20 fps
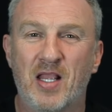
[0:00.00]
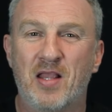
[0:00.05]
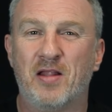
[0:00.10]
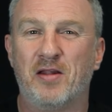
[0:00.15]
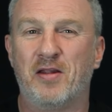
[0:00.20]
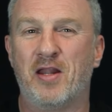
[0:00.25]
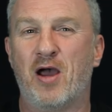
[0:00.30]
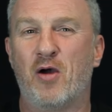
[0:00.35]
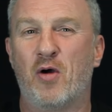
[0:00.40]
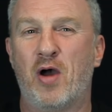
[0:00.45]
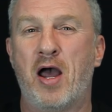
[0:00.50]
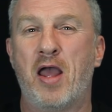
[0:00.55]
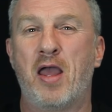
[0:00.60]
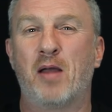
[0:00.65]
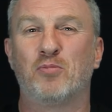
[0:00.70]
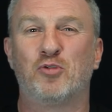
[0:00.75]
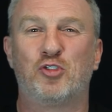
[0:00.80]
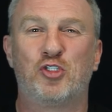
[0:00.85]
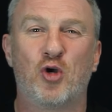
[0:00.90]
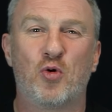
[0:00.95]
Now, I
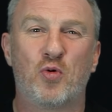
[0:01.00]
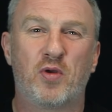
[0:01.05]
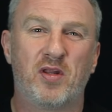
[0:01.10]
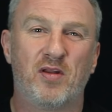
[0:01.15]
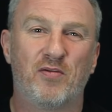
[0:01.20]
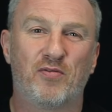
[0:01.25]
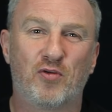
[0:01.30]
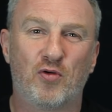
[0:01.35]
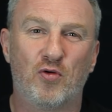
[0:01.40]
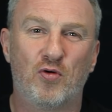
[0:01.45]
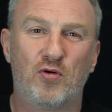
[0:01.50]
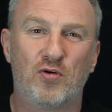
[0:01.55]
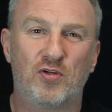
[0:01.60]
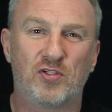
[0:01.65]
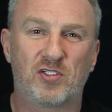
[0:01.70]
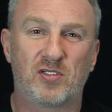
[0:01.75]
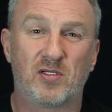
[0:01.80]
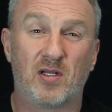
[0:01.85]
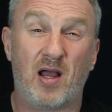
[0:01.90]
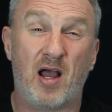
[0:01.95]
am joking, of
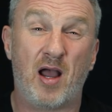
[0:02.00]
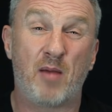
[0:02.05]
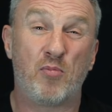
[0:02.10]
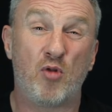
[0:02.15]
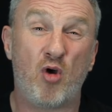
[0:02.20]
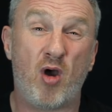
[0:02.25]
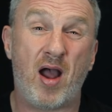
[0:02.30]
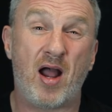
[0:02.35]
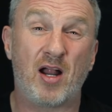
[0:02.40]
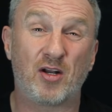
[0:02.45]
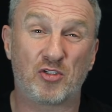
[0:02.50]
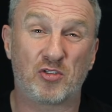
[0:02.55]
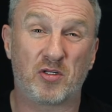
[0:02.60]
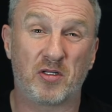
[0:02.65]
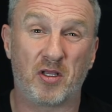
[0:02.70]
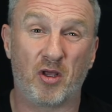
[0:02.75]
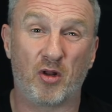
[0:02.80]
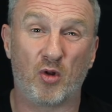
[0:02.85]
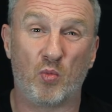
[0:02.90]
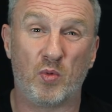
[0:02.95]
course. I'm not actually
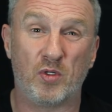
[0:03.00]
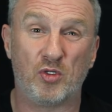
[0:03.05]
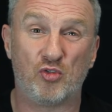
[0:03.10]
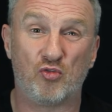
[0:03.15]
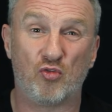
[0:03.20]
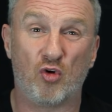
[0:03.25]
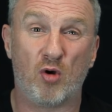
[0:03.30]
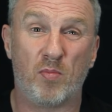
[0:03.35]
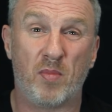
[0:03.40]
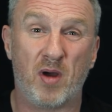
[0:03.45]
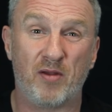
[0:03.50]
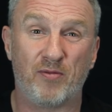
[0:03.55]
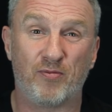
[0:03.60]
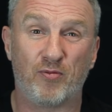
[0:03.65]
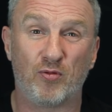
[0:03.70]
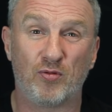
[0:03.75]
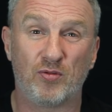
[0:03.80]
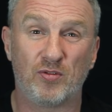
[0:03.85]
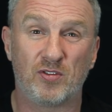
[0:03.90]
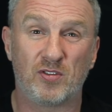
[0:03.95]
going to withdraw my
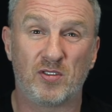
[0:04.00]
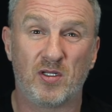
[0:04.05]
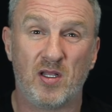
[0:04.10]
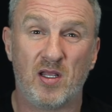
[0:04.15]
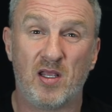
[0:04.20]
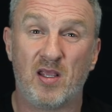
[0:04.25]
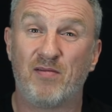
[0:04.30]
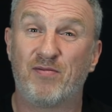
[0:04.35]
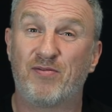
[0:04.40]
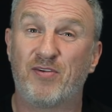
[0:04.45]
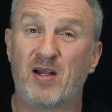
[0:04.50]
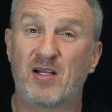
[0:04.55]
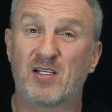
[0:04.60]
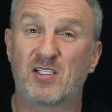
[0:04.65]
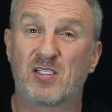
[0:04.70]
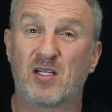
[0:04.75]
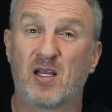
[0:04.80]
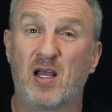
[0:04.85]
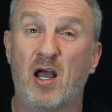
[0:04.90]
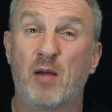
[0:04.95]
funds. In
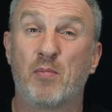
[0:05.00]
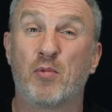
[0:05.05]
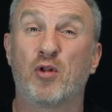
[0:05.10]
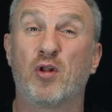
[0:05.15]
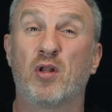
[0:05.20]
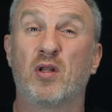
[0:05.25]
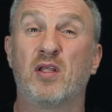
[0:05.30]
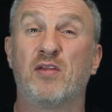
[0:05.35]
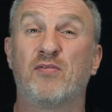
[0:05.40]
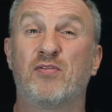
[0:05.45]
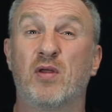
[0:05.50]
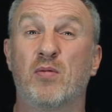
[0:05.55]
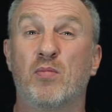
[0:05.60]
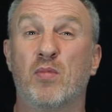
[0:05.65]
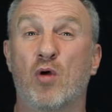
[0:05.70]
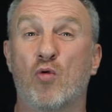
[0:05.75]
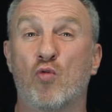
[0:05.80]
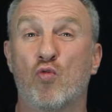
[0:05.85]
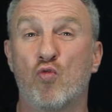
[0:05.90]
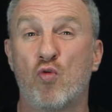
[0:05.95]
fact, I'm going to leave them
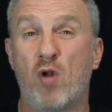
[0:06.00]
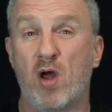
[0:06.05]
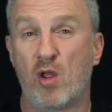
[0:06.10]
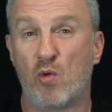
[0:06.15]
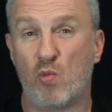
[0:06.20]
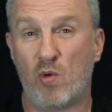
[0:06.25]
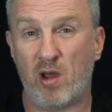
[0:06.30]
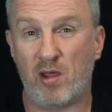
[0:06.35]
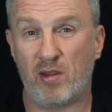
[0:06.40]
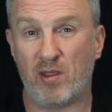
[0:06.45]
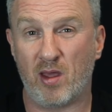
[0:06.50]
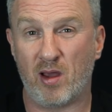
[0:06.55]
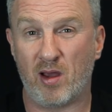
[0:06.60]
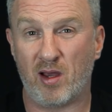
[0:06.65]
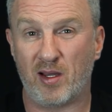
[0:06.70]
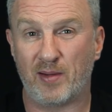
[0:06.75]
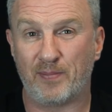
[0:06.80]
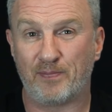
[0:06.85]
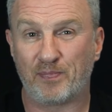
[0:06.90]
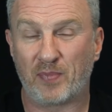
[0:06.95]
right where they
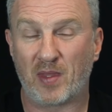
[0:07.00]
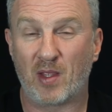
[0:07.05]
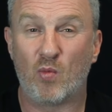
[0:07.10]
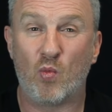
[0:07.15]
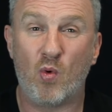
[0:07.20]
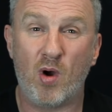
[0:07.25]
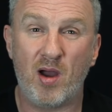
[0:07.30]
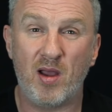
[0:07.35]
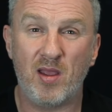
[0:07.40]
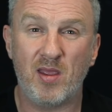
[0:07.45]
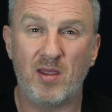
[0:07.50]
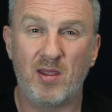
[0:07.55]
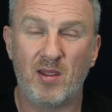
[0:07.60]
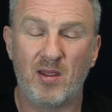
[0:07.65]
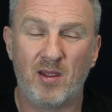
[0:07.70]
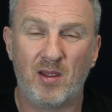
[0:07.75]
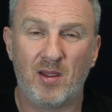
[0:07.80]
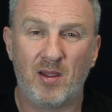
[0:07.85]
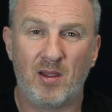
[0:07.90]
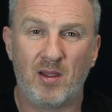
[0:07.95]
are. Why?
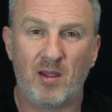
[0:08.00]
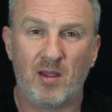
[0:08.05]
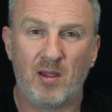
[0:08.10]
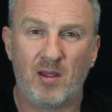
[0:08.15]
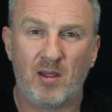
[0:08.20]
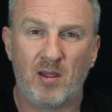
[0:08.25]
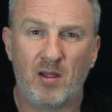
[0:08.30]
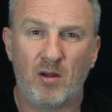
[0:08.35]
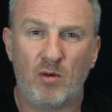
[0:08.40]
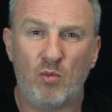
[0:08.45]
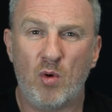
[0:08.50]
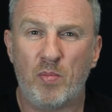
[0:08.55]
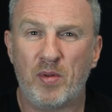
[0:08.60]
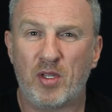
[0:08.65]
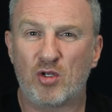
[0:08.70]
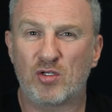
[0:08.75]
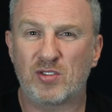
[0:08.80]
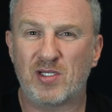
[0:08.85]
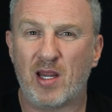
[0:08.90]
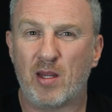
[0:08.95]
Well,
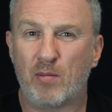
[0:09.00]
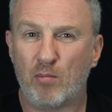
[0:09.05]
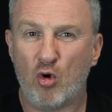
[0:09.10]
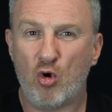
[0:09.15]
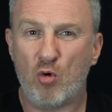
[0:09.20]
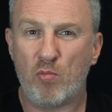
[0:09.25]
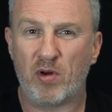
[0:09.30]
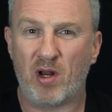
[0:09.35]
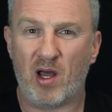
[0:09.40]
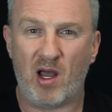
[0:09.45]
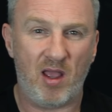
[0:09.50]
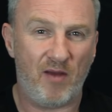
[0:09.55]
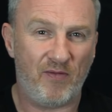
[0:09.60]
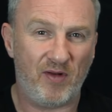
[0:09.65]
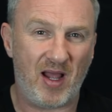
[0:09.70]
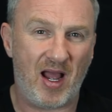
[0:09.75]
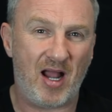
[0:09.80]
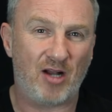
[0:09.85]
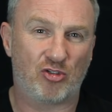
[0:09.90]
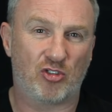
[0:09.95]
because at the moment I haven't
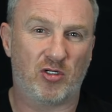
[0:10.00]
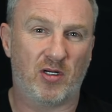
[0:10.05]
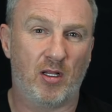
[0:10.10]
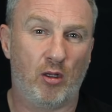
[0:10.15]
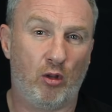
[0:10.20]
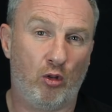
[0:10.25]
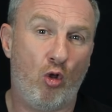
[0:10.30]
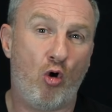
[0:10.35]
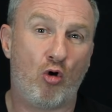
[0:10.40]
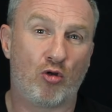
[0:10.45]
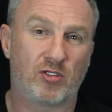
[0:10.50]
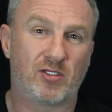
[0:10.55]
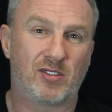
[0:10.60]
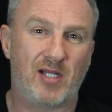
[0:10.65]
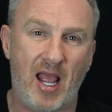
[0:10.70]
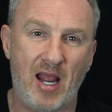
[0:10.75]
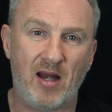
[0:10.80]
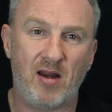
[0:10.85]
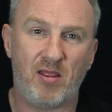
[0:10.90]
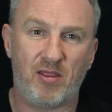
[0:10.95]
actually lost
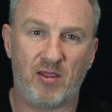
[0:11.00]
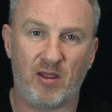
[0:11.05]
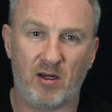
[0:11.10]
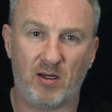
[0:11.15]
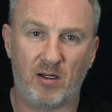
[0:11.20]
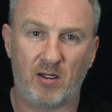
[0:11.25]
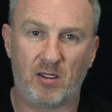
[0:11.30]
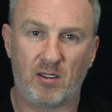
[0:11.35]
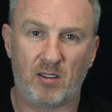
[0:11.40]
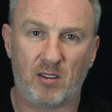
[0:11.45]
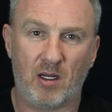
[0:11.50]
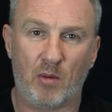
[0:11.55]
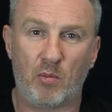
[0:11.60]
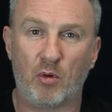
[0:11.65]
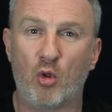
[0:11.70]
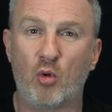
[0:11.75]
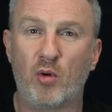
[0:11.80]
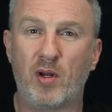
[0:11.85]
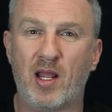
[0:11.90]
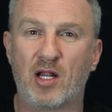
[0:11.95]
anything. I will
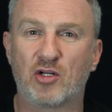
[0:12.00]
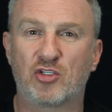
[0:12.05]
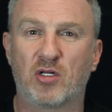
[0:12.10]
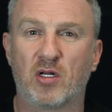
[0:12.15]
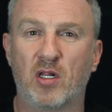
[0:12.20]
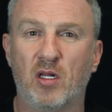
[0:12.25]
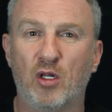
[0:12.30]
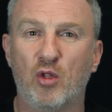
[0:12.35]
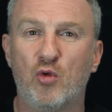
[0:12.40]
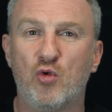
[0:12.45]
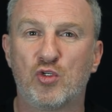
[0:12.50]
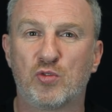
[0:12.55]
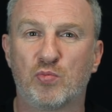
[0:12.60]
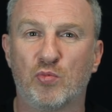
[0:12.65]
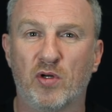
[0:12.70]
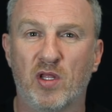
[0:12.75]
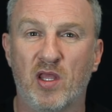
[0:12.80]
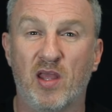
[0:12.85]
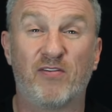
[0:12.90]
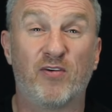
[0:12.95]
only actually lose
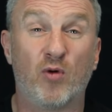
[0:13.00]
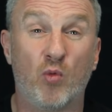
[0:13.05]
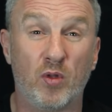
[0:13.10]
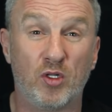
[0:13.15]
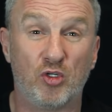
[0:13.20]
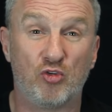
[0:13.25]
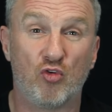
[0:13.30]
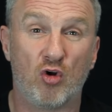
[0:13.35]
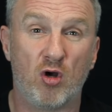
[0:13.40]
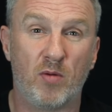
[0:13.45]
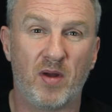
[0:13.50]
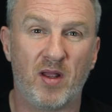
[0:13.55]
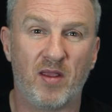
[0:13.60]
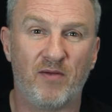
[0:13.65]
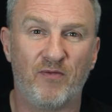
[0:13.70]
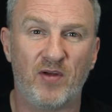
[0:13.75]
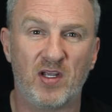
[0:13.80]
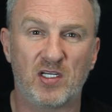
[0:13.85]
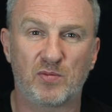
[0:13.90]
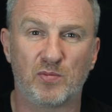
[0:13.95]
money if I withdraw my
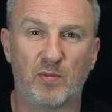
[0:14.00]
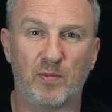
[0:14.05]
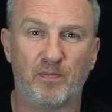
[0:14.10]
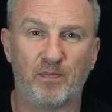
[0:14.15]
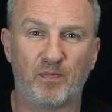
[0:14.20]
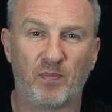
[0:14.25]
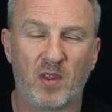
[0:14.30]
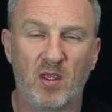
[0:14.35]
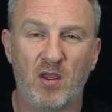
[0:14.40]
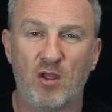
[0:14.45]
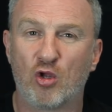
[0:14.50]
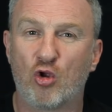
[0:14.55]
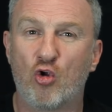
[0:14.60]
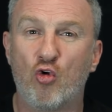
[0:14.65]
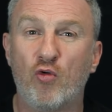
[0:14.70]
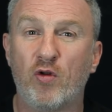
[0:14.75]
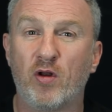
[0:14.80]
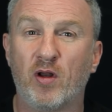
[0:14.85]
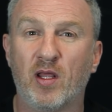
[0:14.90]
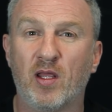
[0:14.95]
investment.
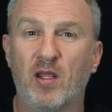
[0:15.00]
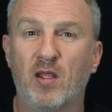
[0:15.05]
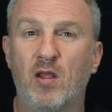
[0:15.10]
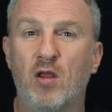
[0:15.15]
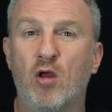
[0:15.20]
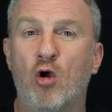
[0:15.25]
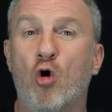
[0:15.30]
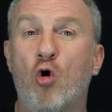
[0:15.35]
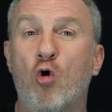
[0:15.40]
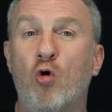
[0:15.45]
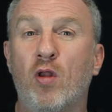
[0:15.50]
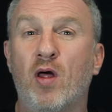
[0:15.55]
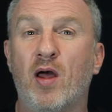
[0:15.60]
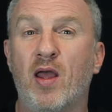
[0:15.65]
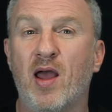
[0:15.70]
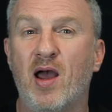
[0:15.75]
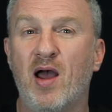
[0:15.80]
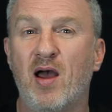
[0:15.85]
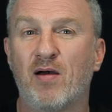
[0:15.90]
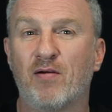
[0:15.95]
Currently, all I
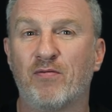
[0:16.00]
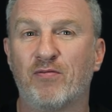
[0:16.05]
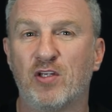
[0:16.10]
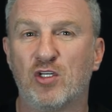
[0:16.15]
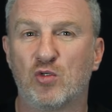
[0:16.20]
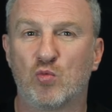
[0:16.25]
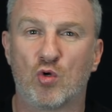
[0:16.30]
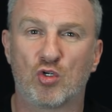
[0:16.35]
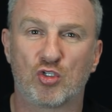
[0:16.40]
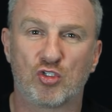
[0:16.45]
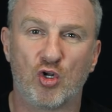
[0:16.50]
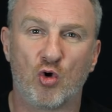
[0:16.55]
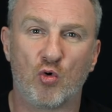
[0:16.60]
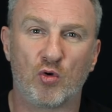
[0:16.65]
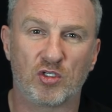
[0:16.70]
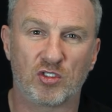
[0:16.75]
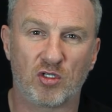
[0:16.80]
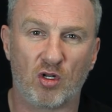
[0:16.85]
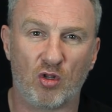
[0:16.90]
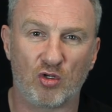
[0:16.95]
have is what's known
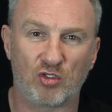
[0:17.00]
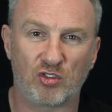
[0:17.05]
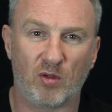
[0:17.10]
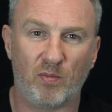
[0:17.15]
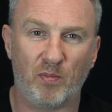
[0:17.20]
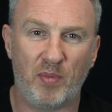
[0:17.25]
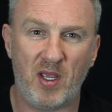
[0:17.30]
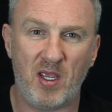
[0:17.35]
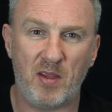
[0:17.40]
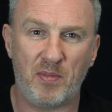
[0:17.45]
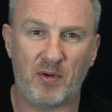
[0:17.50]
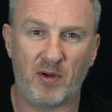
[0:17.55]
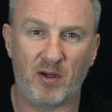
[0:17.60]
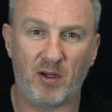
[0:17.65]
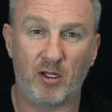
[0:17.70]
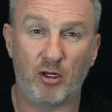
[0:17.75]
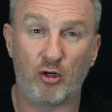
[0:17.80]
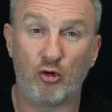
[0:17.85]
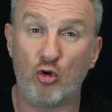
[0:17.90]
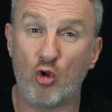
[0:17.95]
as a loss on paper,
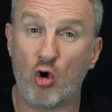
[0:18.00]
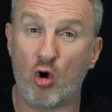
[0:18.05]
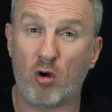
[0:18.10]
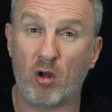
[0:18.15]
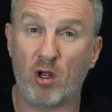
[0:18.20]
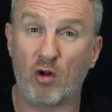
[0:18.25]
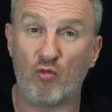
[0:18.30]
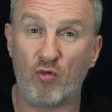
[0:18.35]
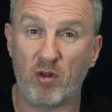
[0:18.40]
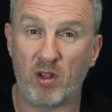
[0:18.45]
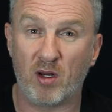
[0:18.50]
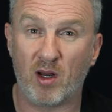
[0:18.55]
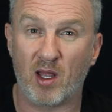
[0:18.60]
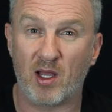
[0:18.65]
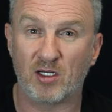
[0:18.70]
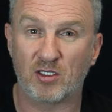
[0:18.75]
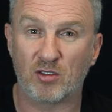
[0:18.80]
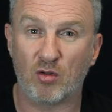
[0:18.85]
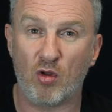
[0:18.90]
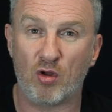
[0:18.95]
not a
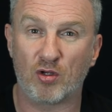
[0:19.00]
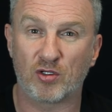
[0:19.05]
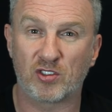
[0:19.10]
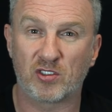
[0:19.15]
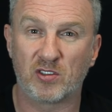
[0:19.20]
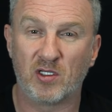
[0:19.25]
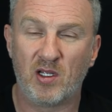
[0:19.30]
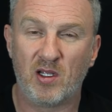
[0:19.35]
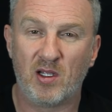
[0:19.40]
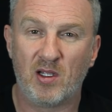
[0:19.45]
realised loss.